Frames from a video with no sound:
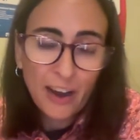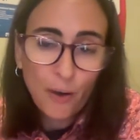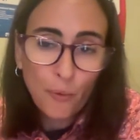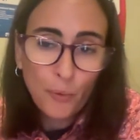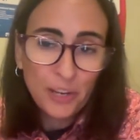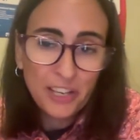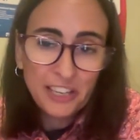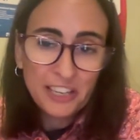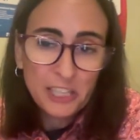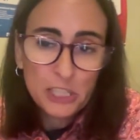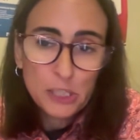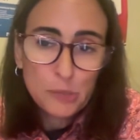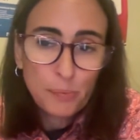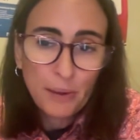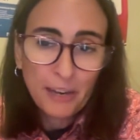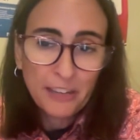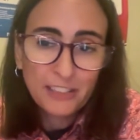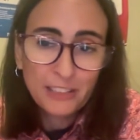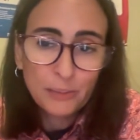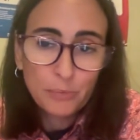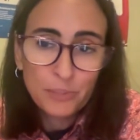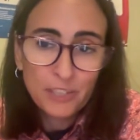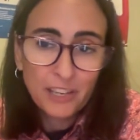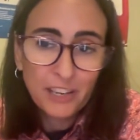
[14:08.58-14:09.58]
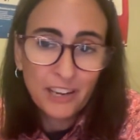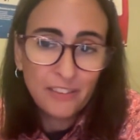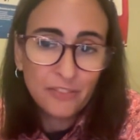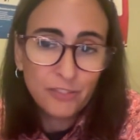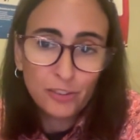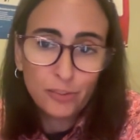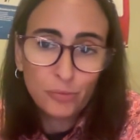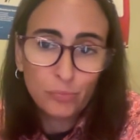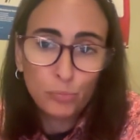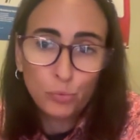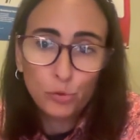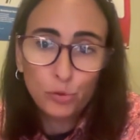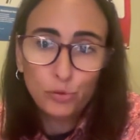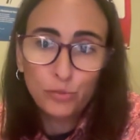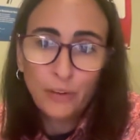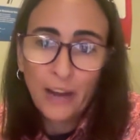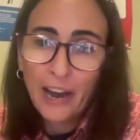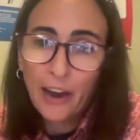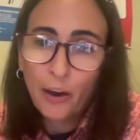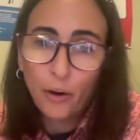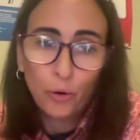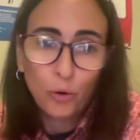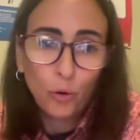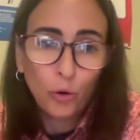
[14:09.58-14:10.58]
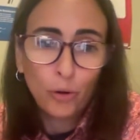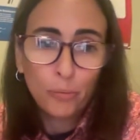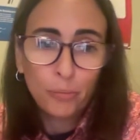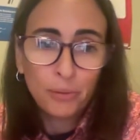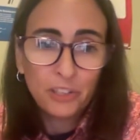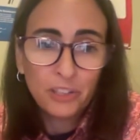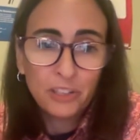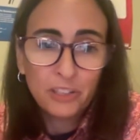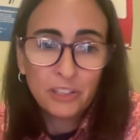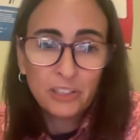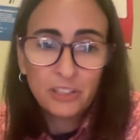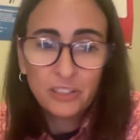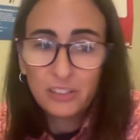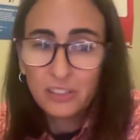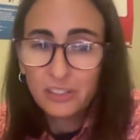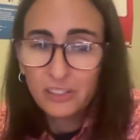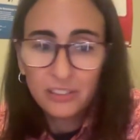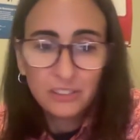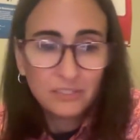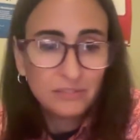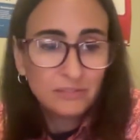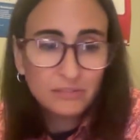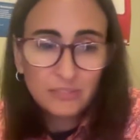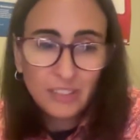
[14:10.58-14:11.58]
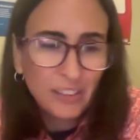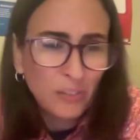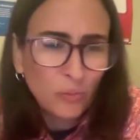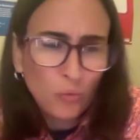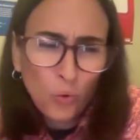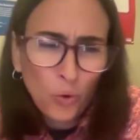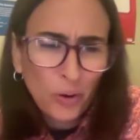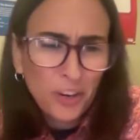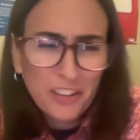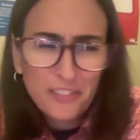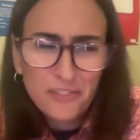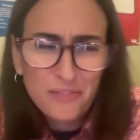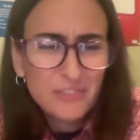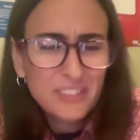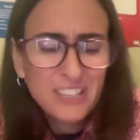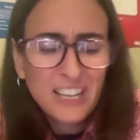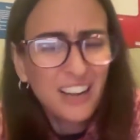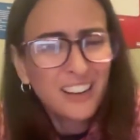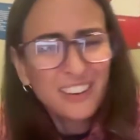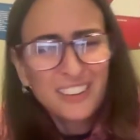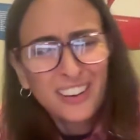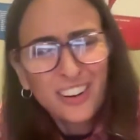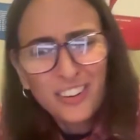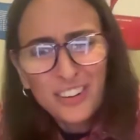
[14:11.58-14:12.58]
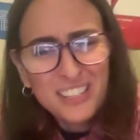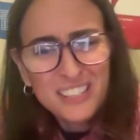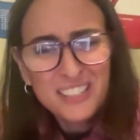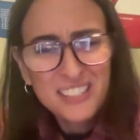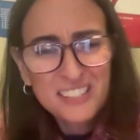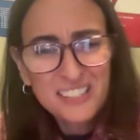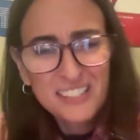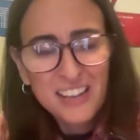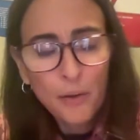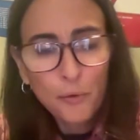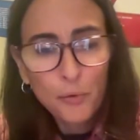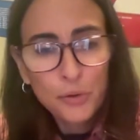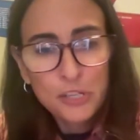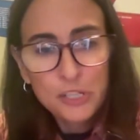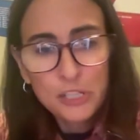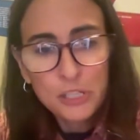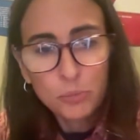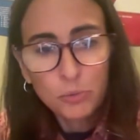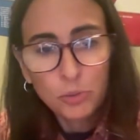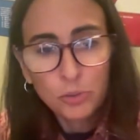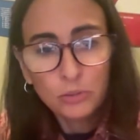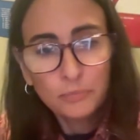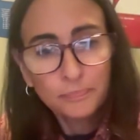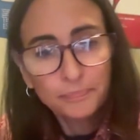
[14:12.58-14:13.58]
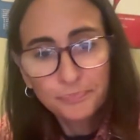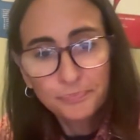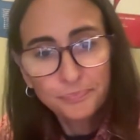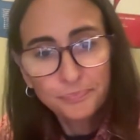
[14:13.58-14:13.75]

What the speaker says: how we can expect them to ever move out or be working. Yeah, no, it's just not reasonable.